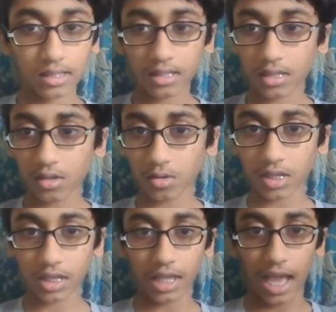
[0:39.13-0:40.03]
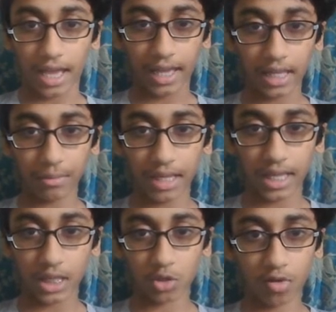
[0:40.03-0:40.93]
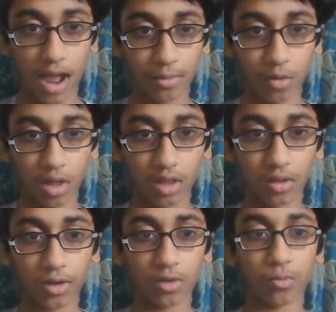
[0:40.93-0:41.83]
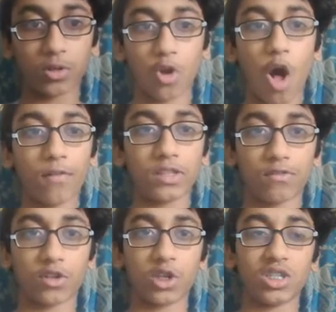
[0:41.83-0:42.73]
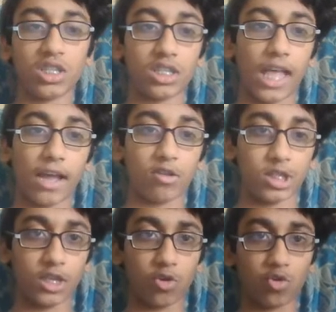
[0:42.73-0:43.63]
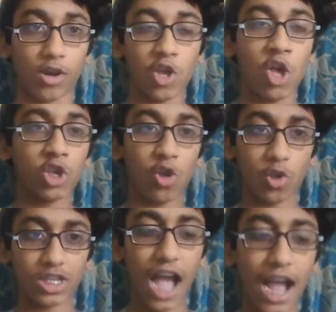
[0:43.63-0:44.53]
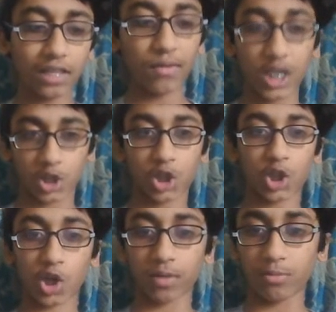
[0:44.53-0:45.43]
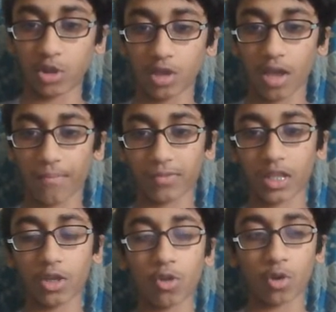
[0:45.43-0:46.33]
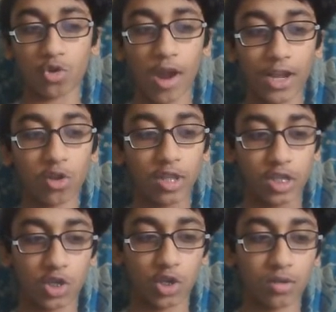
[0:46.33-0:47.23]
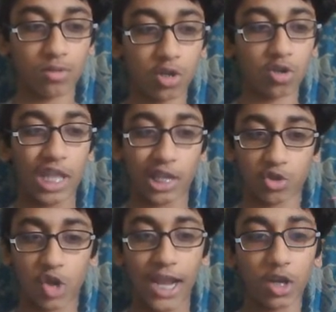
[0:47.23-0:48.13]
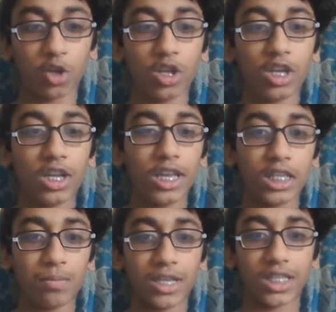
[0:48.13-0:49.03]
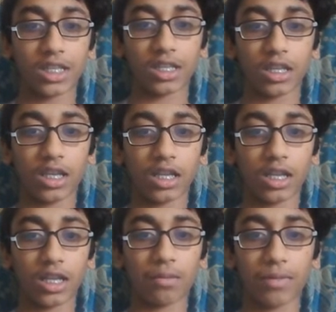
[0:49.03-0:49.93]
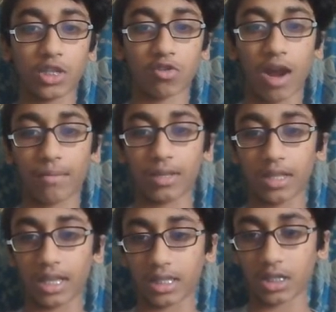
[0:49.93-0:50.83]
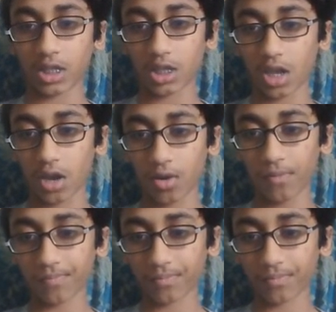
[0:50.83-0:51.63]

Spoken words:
so it's like, yeah, it can be inscribed column with all its vertices lie on a single chart. So it's kind of like a triangle with circle. That triangle is basically can be inscribed in it. So